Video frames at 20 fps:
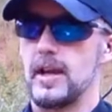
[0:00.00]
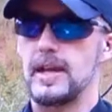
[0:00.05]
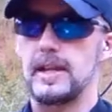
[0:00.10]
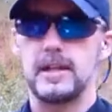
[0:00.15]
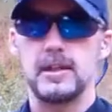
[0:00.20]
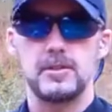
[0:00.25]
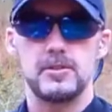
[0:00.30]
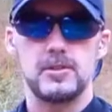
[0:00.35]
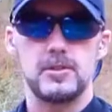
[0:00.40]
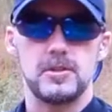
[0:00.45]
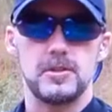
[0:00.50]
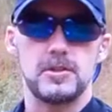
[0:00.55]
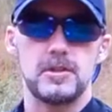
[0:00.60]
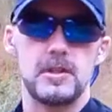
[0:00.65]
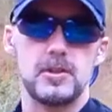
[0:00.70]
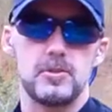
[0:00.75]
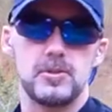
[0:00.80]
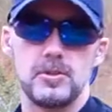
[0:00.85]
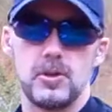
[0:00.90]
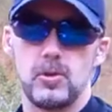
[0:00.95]
are 8-inch
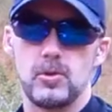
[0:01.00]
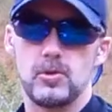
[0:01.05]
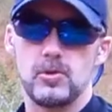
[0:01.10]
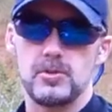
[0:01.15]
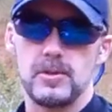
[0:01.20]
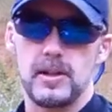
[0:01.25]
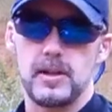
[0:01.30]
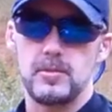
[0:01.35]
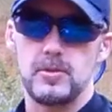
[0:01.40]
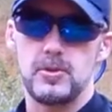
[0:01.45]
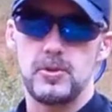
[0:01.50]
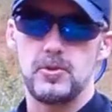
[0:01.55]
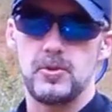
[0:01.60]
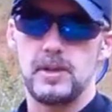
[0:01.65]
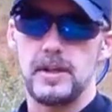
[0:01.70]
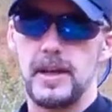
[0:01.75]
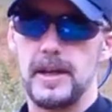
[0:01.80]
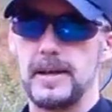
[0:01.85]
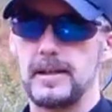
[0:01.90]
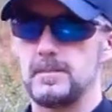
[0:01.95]
steel circles that I'm
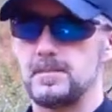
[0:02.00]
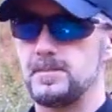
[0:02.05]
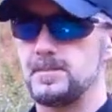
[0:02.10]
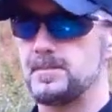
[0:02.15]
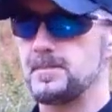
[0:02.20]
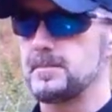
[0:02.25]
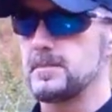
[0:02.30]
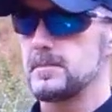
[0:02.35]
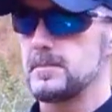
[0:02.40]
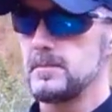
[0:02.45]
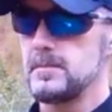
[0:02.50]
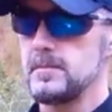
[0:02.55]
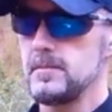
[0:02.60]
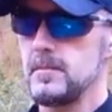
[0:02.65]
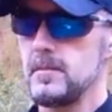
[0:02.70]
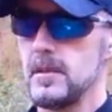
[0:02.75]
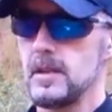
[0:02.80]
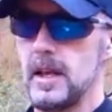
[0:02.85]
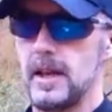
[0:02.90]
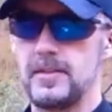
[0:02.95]
shooting at.
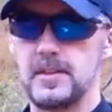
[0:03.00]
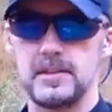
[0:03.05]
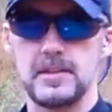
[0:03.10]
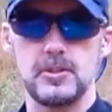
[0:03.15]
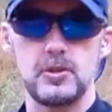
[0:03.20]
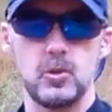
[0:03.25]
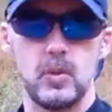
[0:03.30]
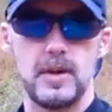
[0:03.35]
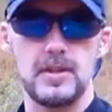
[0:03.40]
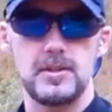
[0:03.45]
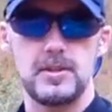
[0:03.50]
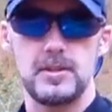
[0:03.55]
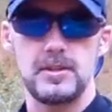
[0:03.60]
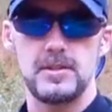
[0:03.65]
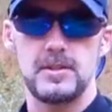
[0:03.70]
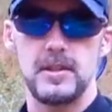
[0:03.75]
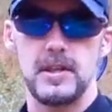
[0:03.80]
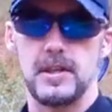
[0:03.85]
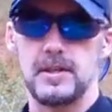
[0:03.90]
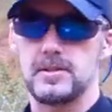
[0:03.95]
And the situation
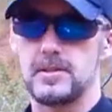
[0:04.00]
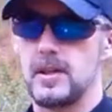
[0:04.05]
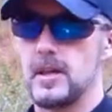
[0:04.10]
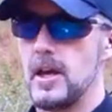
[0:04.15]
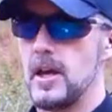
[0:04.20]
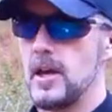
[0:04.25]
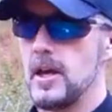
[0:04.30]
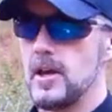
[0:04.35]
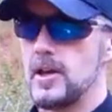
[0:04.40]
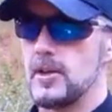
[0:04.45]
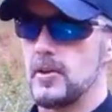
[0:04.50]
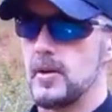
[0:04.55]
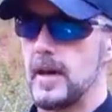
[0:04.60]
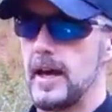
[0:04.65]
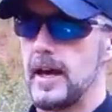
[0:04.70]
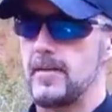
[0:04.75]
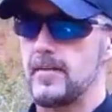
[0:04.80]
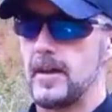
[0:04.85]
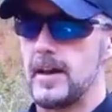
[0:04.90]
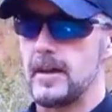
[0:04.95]
is this. You
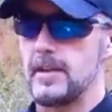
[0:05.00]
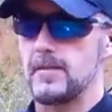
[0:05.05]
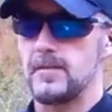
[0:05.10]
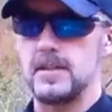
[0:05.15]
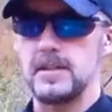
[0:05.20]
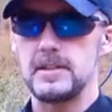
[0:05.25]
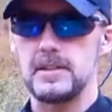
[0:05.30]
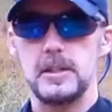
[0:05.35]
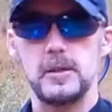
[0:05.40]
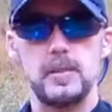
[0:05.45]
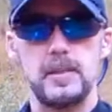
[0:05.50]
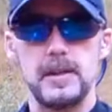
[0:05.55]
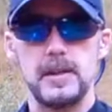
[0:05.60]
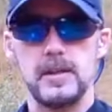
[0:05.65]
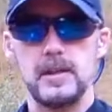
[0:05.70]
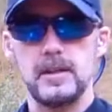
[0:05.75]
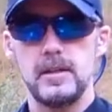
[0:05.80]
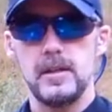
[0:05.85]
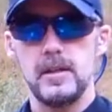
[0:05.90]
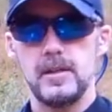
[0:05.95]
have a
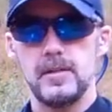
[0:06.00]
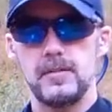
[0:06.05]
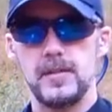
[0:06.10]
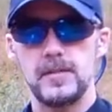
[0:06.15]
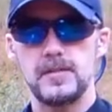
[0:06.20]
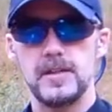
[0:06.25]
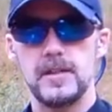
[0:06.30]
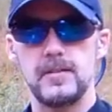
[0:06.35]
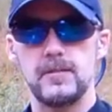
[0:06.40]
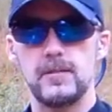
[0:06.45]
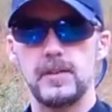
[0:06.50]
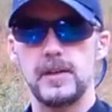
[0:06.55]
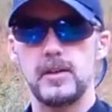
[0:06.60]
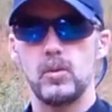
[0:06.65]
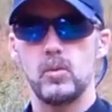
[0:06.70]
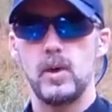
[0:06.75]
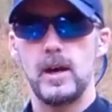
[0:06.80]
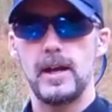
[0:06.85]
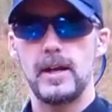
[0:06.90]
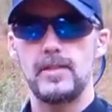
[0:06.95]
VCP 15 feet
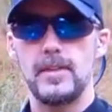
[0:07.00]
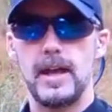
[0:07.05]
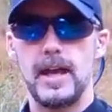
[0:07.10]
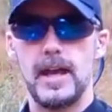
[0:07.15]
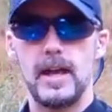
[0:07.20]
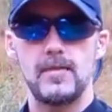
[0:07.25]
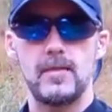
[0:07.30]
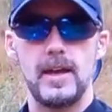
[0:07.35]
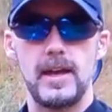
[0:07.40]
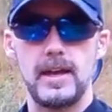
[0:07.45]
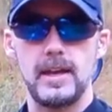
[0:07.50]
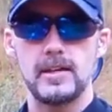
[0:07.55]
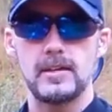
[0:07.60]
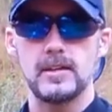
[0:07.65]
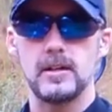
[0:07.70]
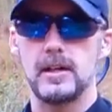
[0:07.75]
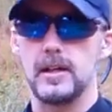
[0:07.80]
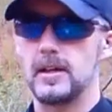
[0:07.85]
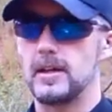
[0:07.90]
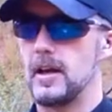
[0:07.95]
away. They have a
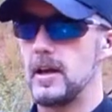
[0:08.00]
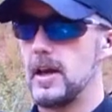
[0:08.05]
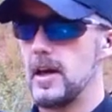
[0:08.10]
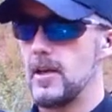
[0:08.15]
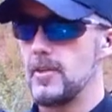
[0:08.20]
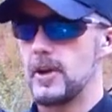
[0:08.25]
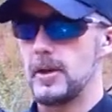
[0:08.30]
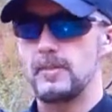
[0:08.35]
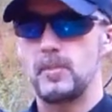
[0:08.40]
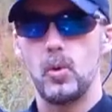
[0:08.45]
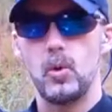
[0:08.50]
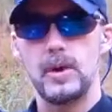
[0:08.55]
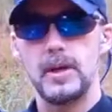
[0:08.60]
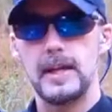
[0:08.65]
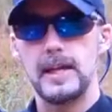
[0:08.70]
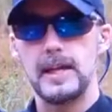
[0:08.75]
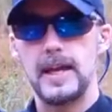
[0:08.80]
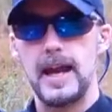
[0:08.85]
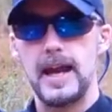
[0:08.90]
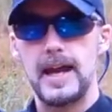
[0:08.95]
handgun. They're
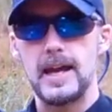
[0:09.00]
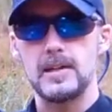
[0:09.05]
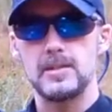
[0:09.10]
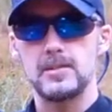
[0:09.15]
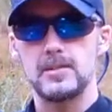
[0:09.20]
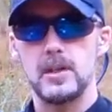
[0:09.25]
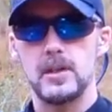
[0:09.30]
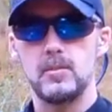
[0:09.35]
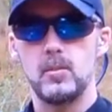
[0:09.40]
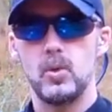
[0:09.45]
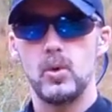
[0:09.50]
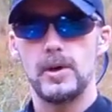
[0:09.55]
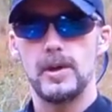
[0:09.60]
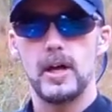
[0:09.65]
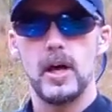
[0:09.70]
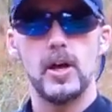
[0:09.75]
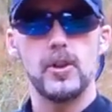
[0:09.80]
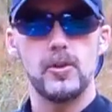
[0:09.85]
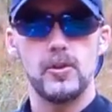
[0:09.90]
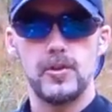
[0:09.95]
pointing it at someone
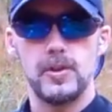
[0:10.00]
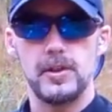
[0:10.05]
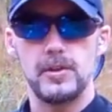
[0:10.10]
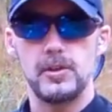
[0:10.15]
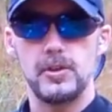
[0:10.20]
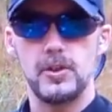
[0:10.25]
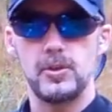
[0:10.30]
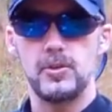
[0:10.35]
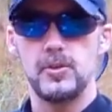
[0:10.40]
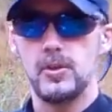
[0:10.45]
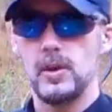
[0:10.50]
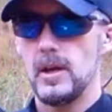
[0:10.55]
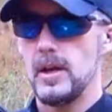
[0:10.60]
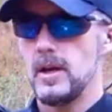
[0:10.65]
other than you.